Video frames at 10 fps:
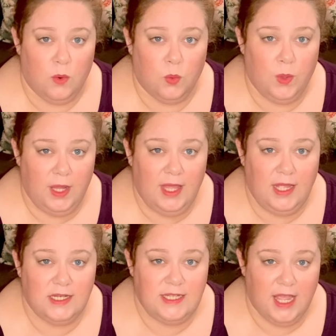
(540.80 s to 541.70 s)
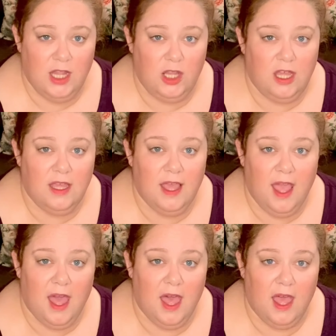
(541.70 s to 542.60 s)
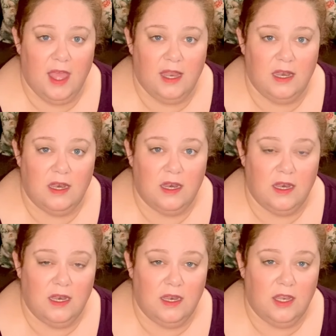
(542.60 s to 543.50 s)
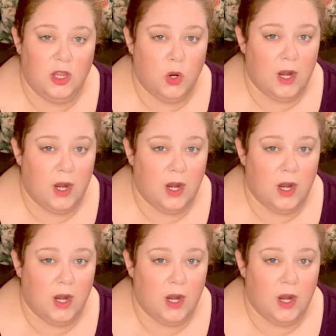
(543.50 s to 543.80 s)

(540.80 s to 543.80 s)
really take a look at your